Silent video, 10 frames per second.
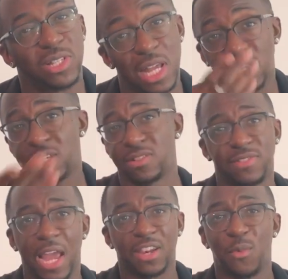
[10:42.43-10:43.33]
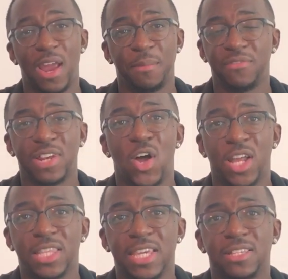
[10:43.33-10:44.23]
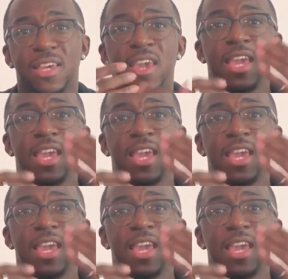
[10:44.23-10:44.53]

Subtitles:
And that's exactly why I'm even on this,